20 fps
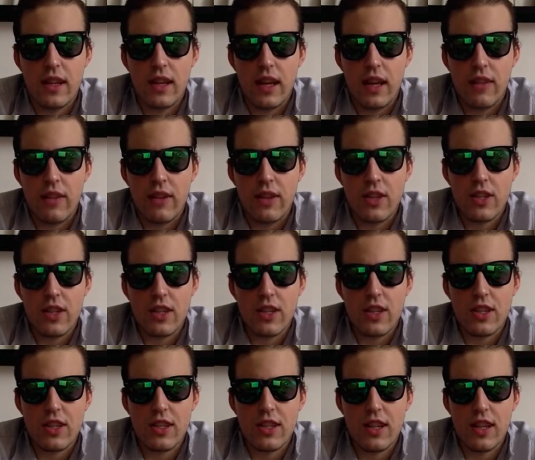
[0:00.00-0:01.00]
Eventually
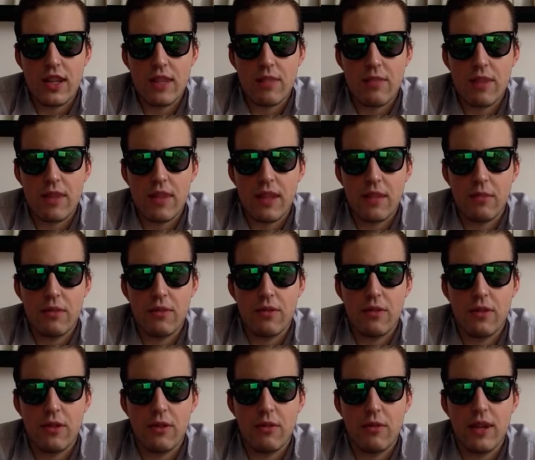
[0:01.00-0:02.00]
she does, but not
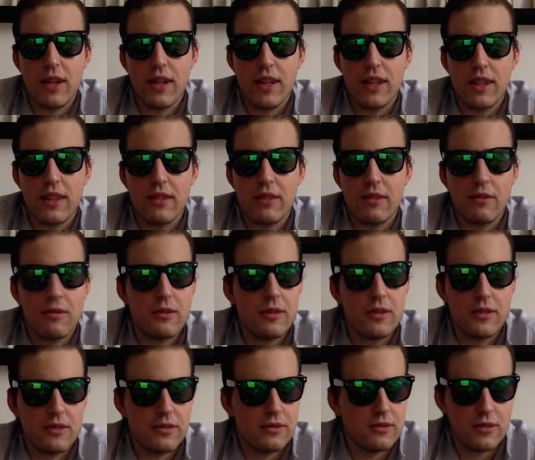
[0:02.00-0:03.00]
before well
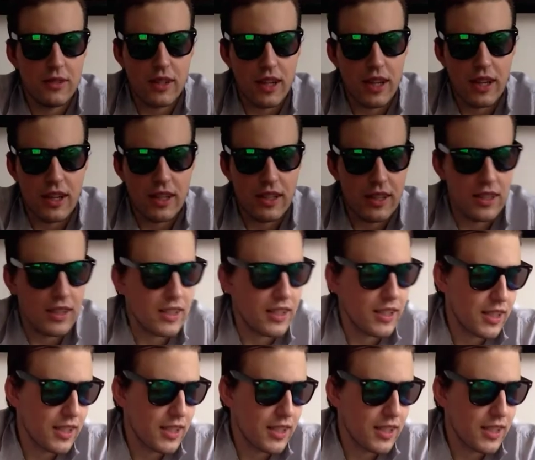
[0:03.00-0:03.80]
uh,